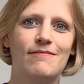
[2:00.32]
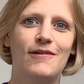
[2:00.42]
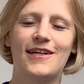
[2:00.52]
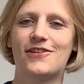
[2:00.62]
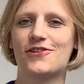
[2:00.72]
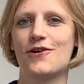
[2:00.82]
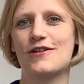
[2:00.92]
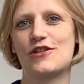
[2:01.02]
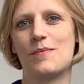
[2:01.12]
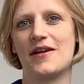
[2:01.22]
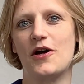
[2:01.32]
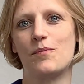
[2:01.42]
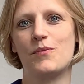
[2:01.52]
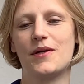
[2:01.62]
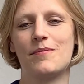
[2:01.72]
While storage might
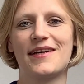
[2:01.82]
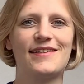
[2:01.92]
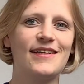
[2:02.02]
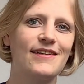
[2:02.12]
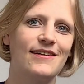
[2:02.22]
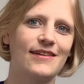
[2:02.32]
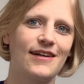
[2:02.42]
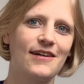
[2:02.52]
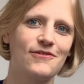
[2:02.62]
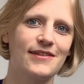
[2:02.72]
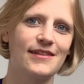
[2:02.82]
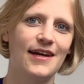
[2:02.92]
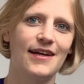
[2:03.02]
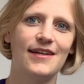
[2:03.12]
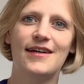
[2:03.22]
not be a big deal on the
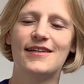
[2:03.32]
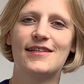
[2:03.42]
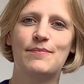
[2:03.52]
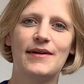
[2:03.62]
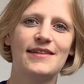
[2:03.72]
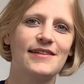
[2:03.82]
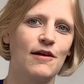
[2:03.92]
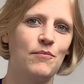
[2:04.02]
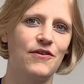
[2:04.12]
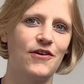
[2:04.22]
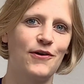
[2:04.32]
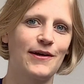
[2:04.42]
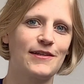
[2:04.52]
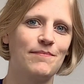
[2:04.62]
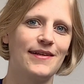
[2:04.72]
countryside, space can be very
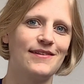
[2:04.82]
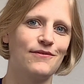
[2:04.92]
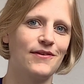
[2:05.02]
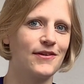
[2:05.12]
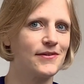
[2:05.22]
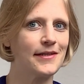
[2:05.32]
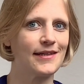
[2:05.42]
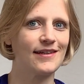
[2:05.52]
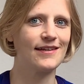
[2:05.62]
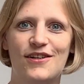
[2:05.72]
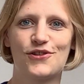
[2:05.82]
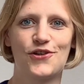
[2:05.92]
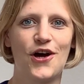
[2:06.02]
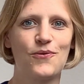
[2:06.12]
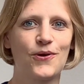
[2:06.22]
expensive in the city. So,
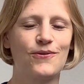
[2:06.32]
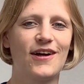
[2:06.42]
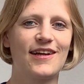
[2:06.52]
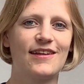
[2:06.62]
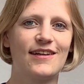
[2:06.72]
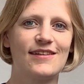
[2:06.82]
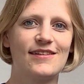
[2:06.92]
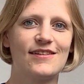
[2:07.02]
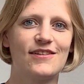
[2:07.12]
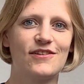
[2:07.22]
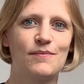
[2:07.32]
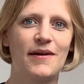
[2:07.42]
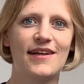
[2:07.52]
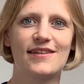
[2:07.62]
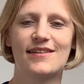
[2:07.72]
not requiring that additional
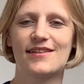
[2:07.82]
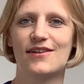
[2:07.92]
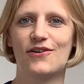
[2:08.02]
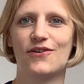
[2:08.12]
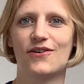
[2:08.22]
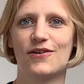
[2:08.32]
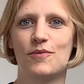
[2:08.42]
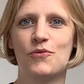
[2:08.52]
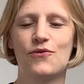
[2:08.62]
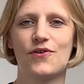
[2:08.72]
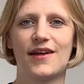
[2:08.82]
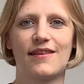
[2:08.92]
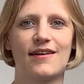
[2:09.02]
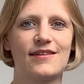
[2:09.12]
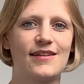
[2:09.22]
space or removing
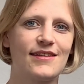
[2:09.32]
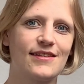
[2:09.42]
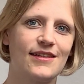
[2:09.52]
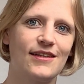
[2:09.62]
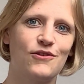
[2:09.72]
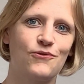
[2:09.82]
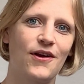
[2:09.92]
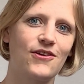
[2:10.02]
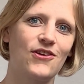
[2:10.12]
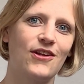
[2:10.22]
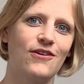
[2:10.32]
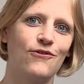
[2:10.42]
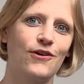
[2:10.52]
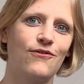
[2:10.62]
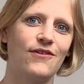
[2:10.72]
the necessity to regularly
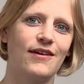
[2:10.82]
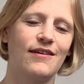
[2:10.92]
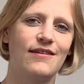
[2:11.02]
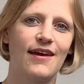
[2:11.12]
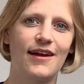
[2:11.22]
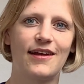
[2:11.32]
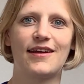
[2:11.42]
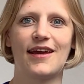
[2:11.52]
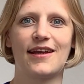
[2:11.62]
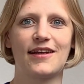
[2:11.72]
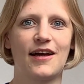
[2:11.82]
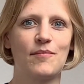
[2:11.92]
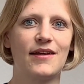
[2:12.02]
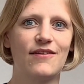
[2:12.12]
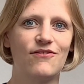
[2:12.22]
refuel a tank can
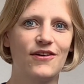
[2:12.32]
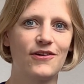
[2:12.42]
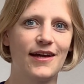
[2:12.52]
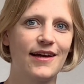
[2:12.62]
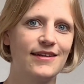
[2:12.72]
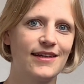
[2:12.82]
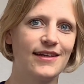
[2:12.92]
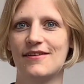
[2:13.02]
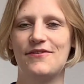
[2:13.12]
come in very handy.